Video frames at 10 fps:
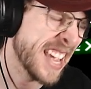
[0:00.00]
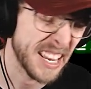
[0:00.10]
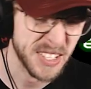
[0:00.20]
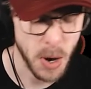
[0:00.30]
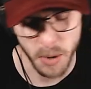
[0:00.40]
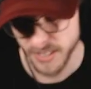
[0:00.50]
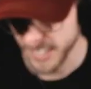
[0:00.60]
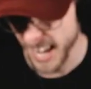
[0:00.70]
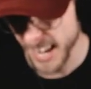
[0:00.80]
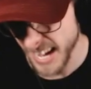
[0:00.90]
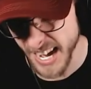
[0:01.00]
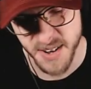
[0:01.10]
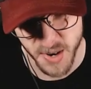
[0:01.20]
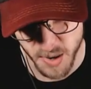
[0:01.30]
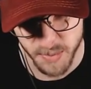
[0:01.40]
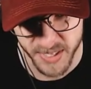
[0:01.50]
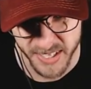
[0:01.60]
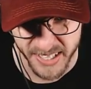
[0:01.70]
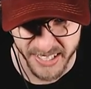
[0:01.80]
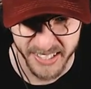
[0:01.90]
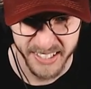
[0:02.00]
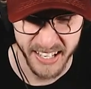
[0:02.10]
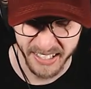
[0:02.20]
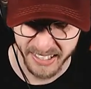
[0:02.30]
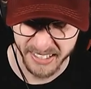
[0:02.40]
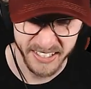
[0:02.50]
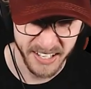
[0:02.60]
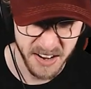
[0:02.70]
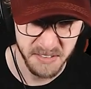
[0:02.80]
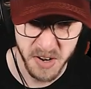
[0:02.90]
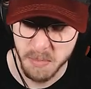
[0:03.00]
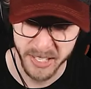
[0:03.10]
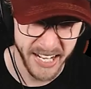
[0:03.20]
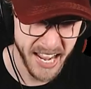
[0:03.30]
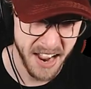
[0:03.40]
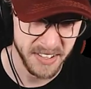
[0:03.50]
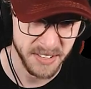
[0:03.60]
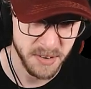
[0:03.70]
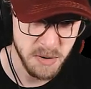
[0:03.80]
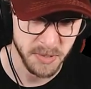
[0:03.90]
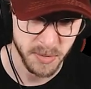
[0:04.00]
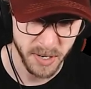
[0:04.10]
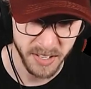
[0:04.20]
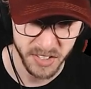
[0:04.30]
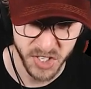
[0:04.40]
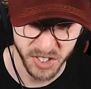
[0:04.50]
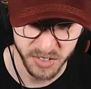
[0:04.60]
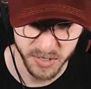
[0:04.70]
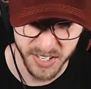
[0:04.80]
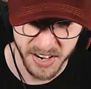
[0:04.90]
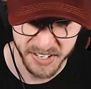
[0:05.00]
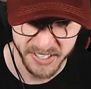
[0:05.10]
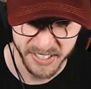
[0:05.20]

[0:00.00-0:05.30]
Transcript: Yeah, don't stay in any rooms. As always, uh, there, there no bleeding out in the rooms where all the children are.